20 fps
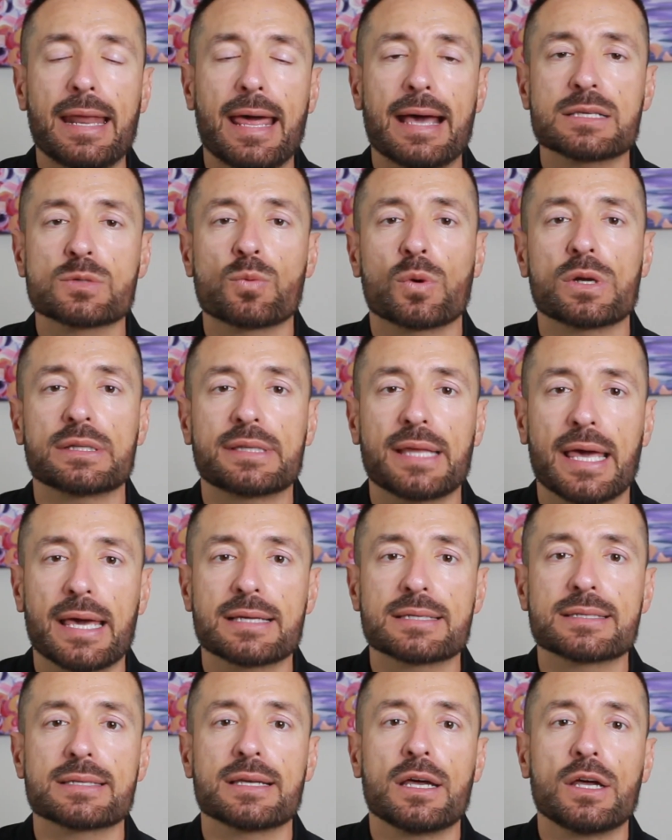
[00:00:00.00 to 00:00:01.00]
and has what it
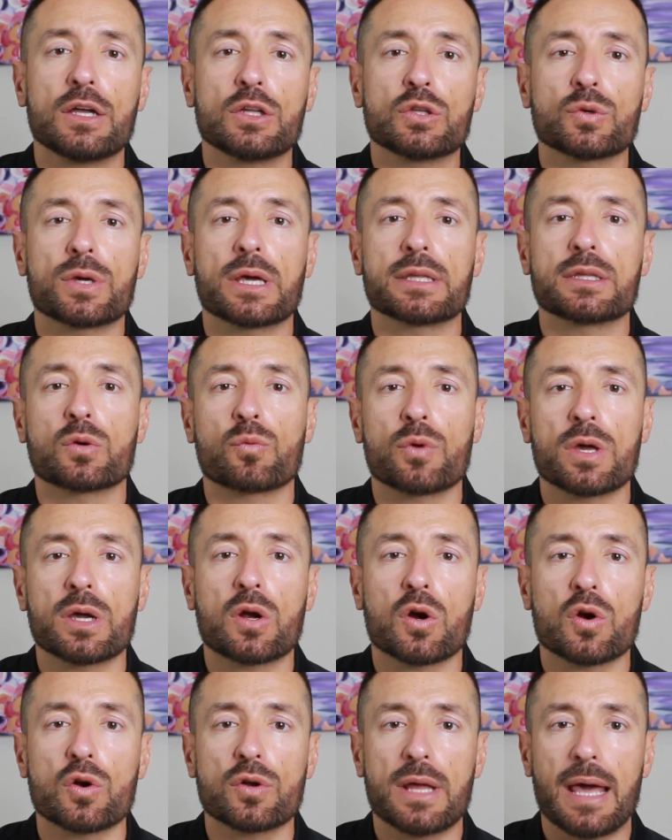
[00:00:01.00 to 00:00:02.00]
takes to get the
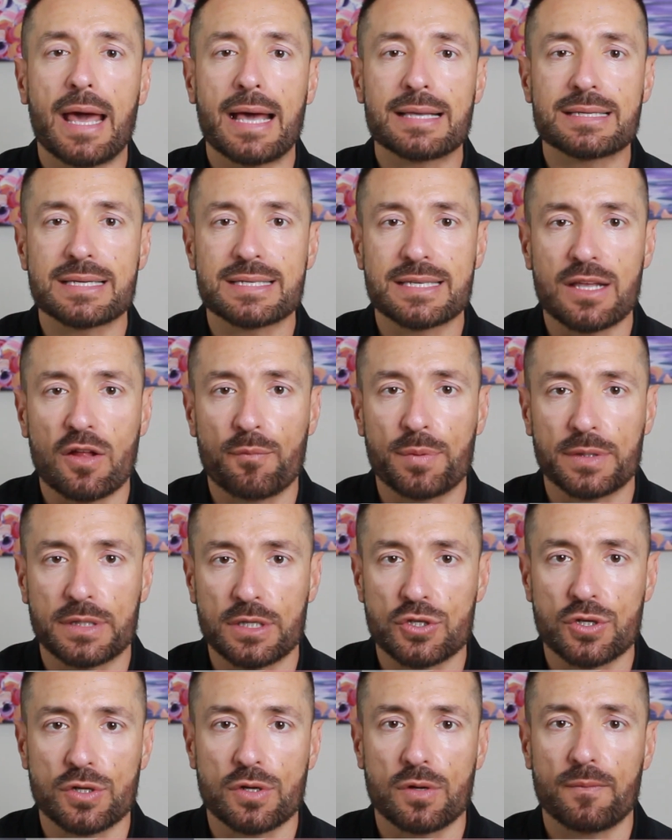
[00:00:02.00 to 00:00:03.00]
green card as a
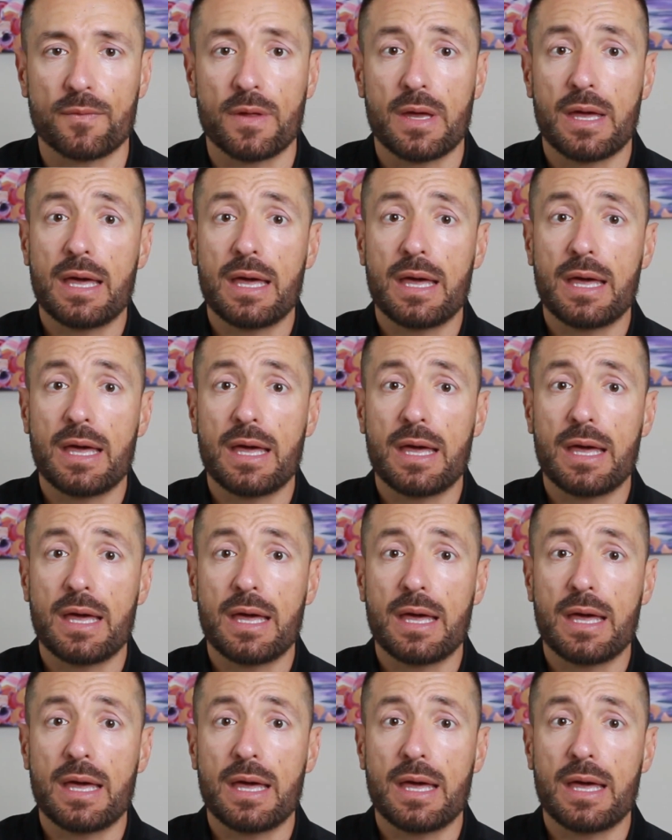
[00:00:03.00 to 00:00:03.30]
self-petitioner.